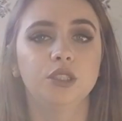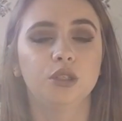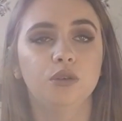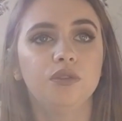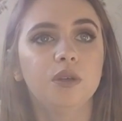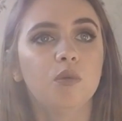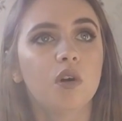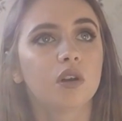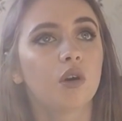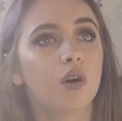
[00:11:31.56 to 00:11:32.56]
to the
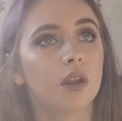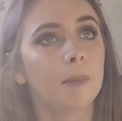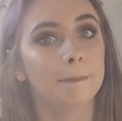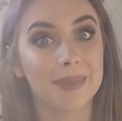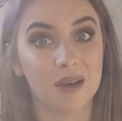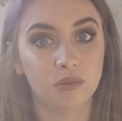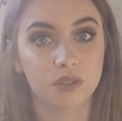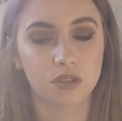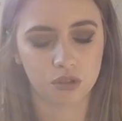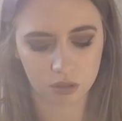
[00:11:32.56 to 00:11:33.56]
one on
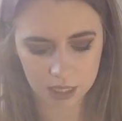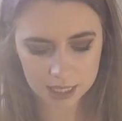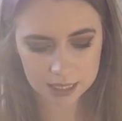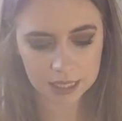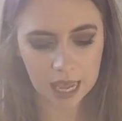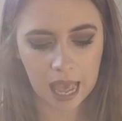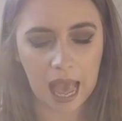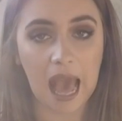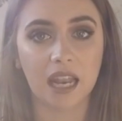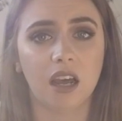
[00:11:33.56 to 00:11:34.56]
Mount Street,
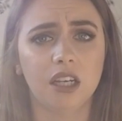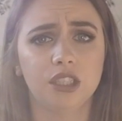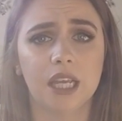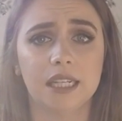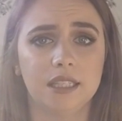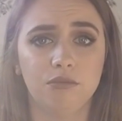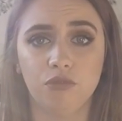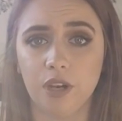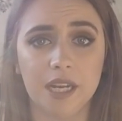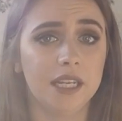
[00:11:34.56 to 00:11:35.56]
and I just had
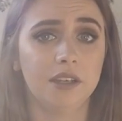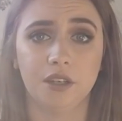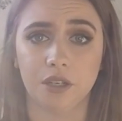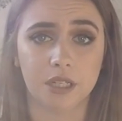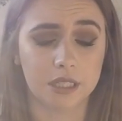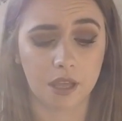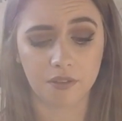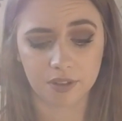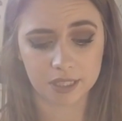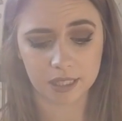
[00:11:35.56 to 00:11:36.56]
some really good
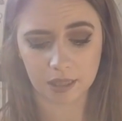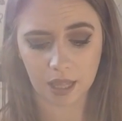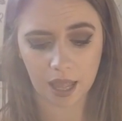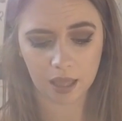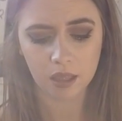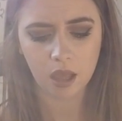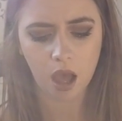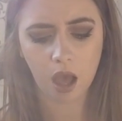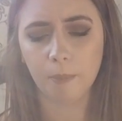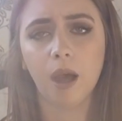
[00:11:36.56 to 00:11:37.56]
service in there.
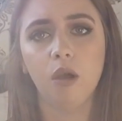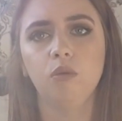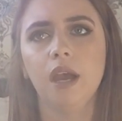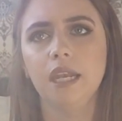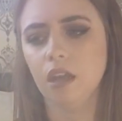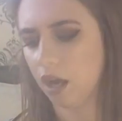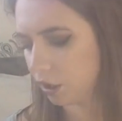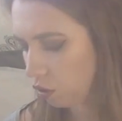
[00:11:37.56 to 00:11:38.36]
I